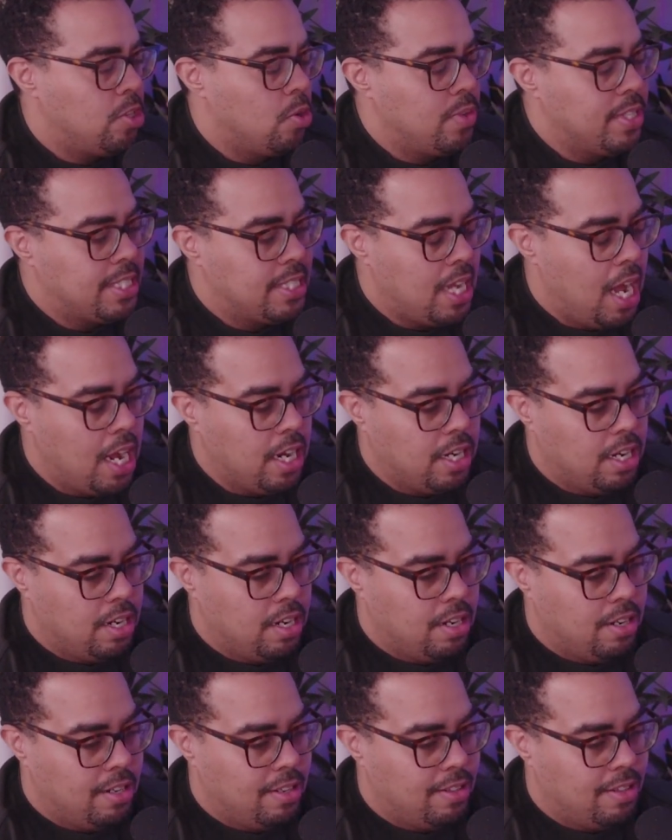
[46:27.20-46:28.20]
So with
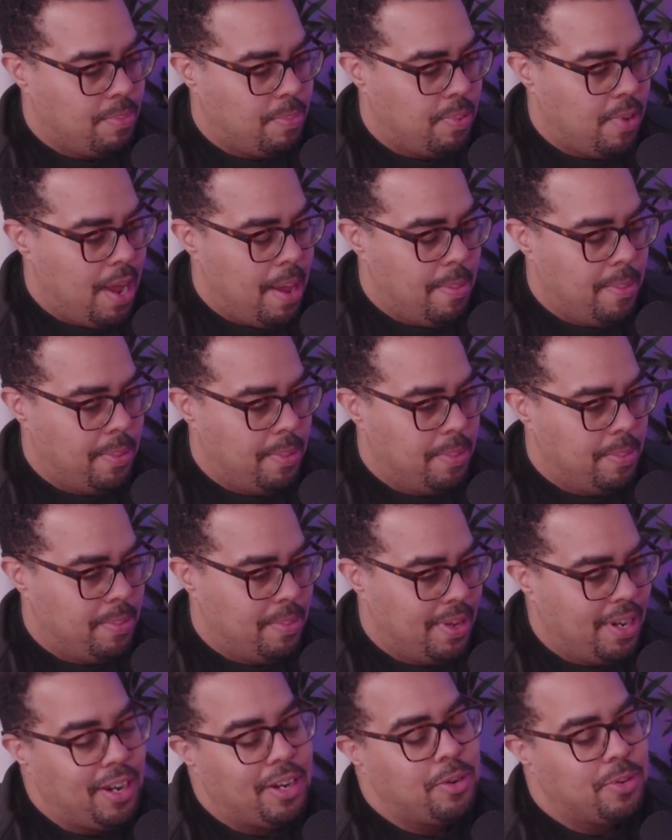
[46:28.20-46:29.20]
soccer, the
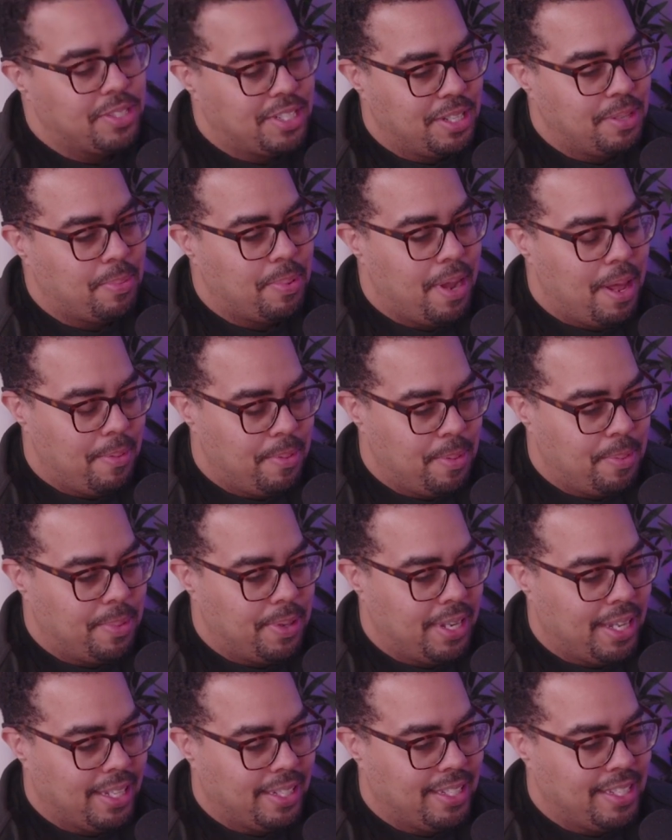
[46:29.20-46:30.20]
problem, I don't want to say the
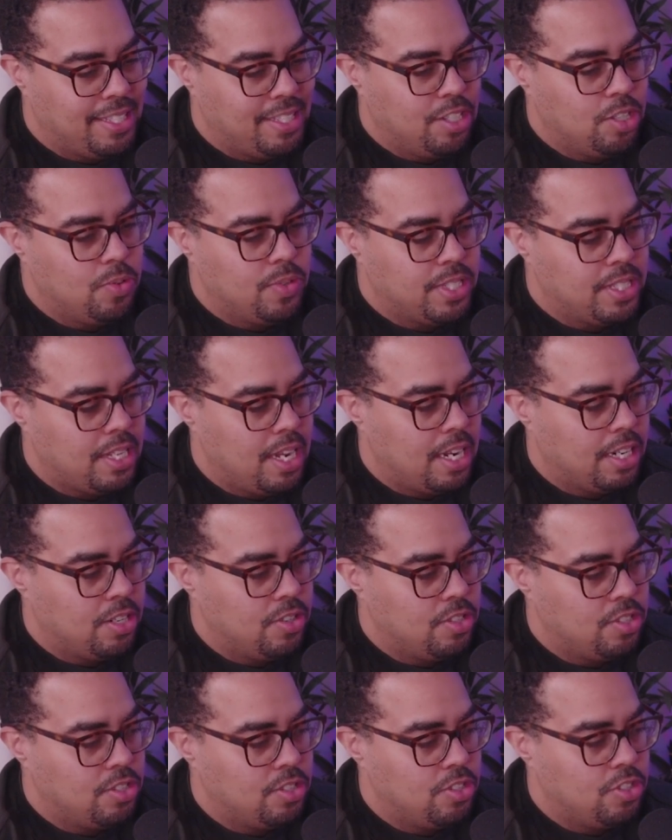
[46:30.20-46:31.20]
problem, but like the deal with
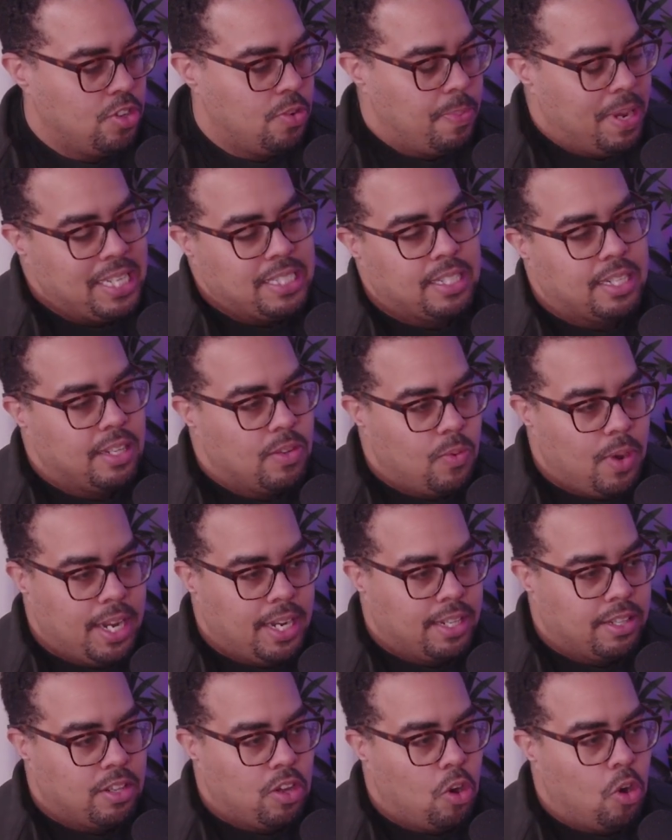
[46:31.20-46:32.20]
soccer is you're basically
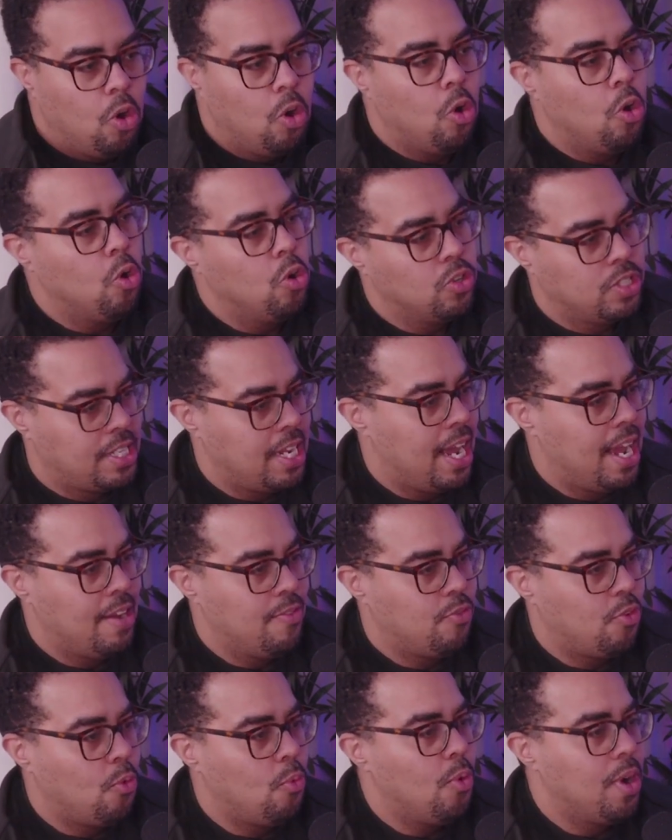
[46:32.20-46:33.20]
waiting the whole
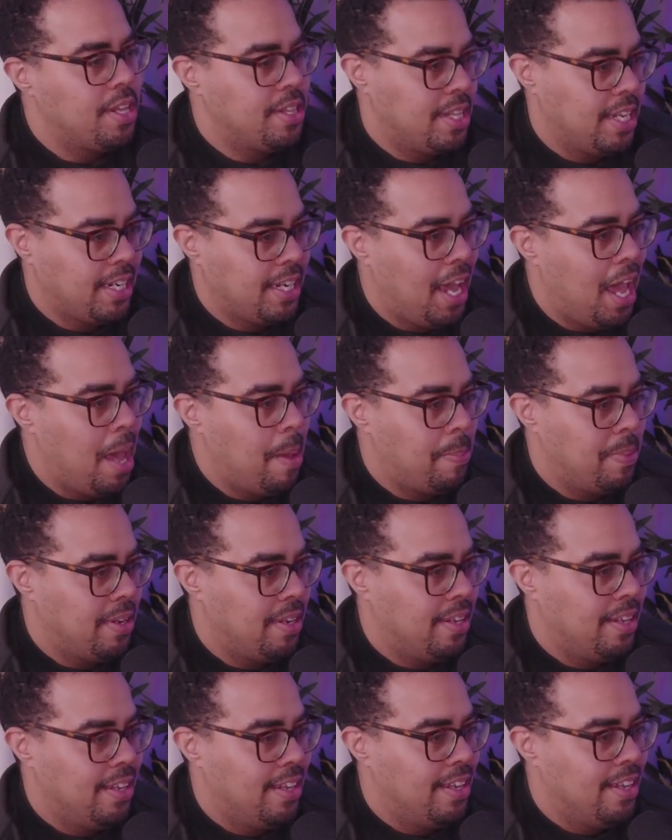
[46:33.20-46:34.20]
time for one thing to
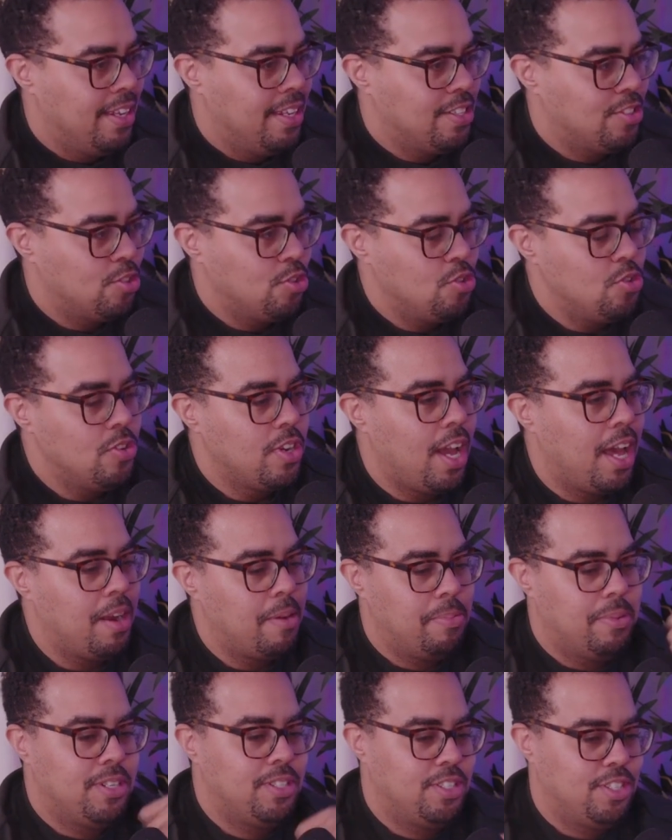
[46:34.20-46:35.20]
happen. Mm-hmm. So you
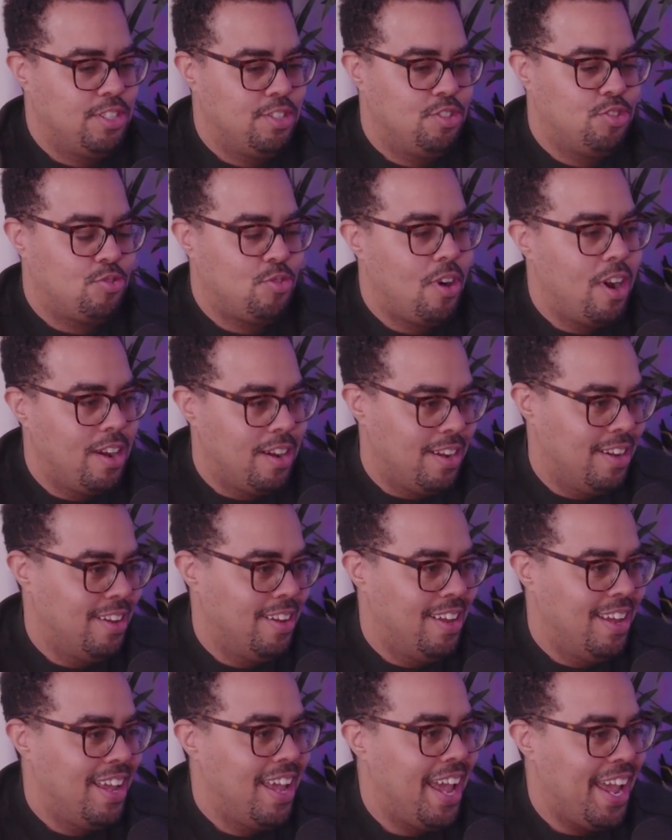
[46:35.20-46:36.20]
got a bunch of drunk,
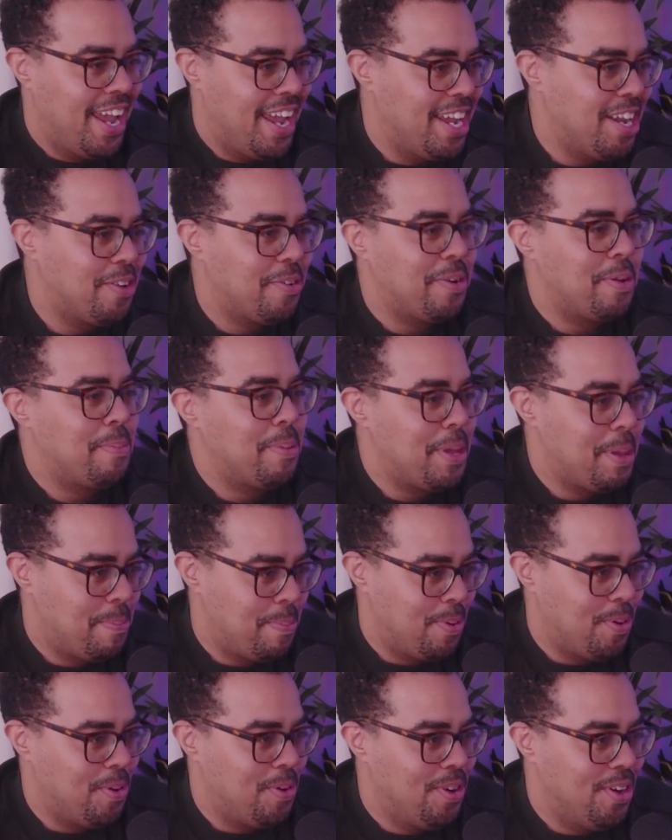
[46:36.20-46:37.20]
angry
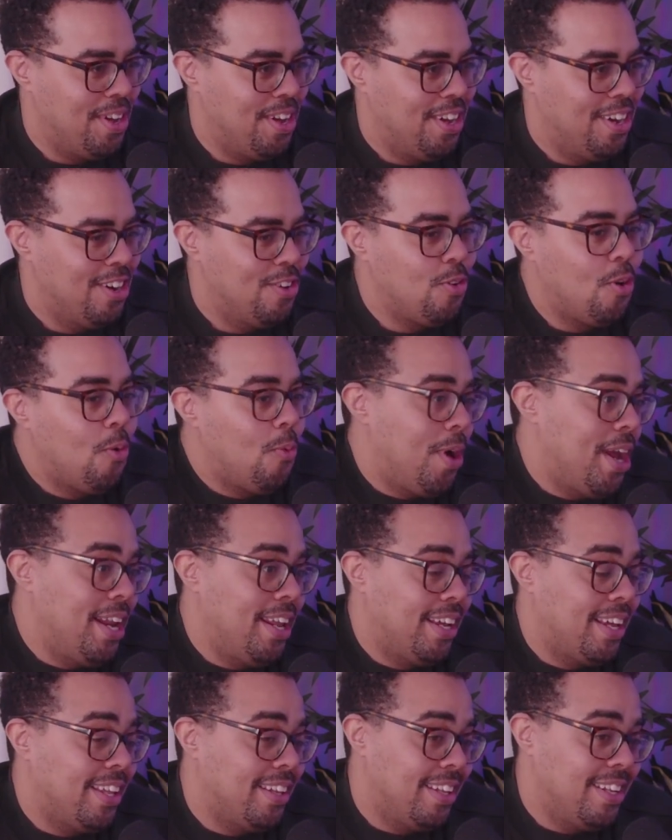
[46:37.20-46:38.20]
people who are
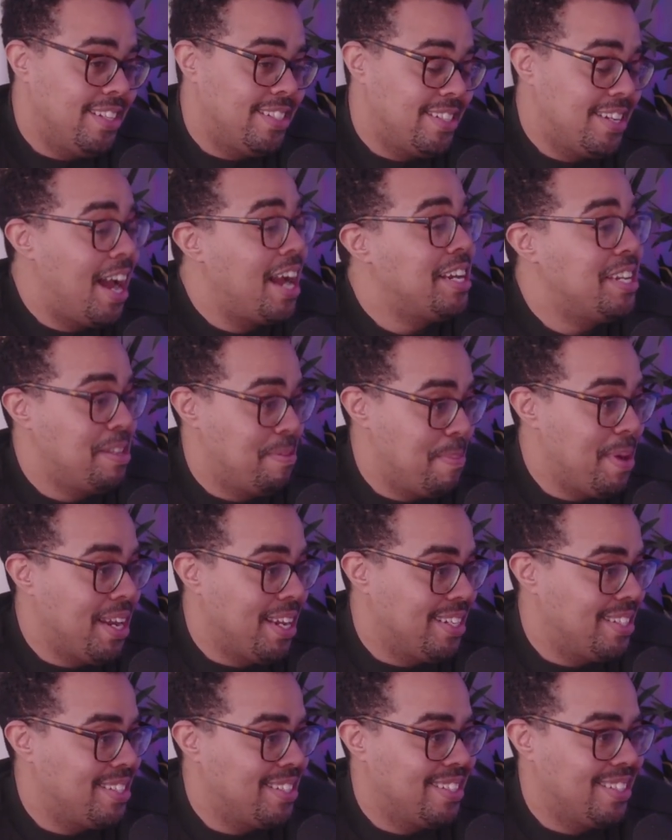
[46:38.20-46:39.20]
waiting at least 90
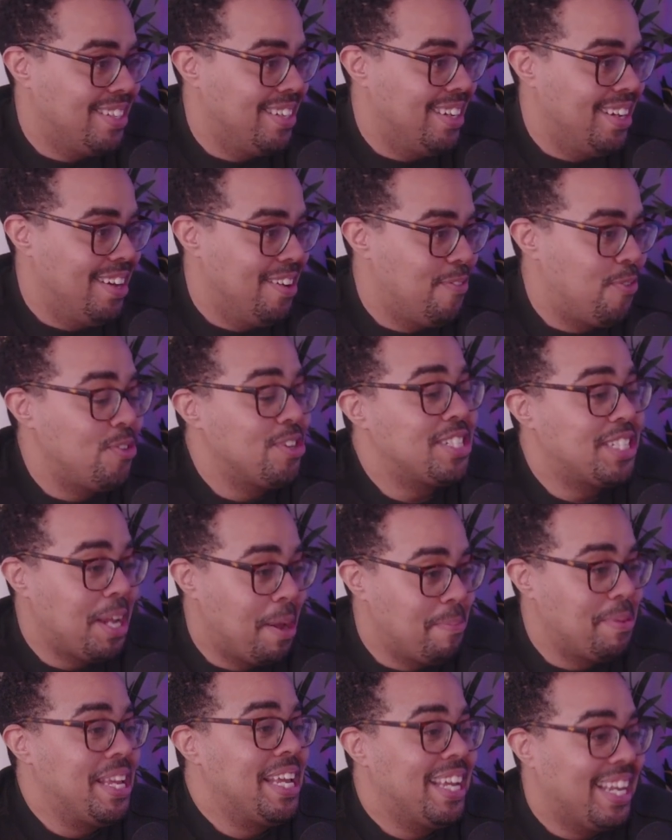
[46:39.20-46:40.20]
minutes for
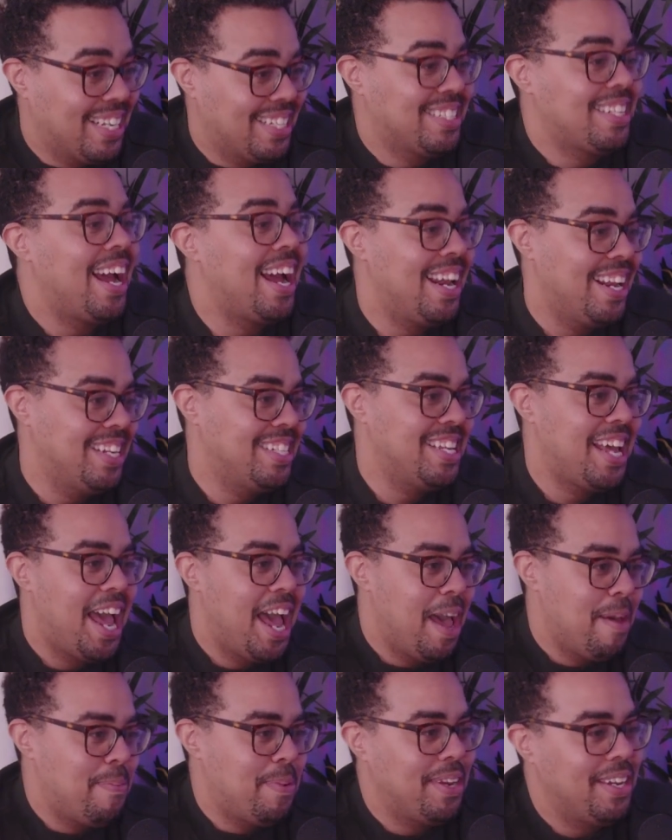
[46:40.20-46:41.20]
something exciting
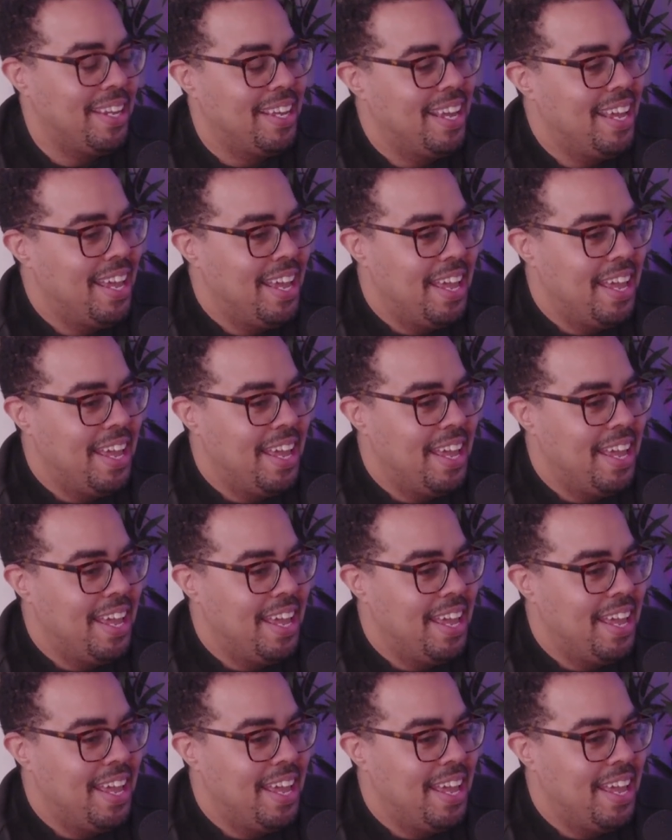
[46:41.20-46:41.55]
to happen.